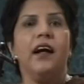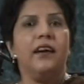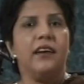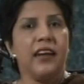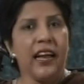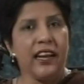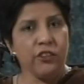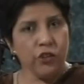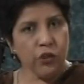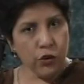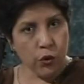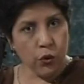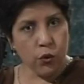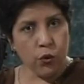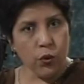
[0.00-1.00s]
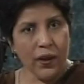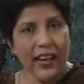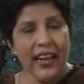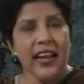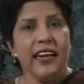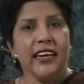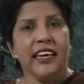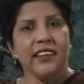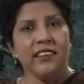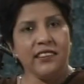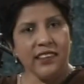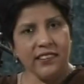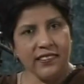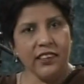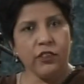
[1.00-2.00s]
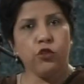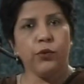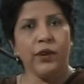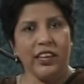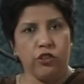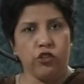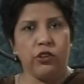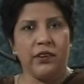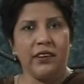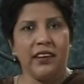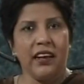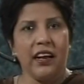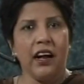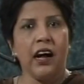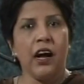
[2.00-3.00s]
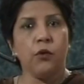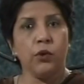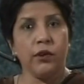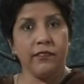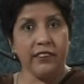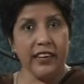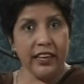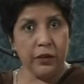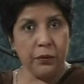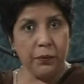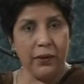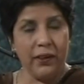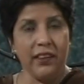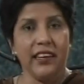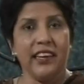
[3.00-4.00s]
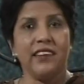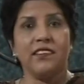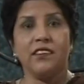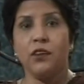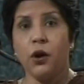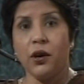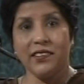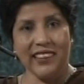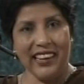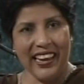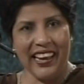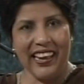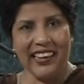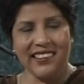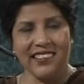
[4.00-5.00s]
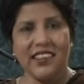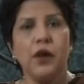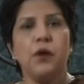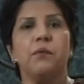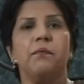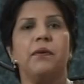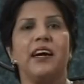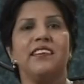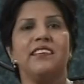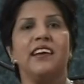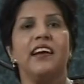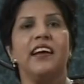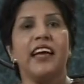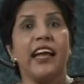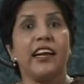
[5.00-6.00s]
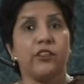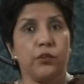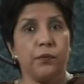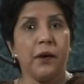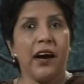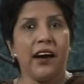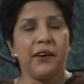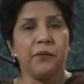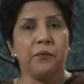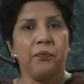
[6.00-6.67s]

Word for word: As you know, in this situation, our variable is not x but x bar.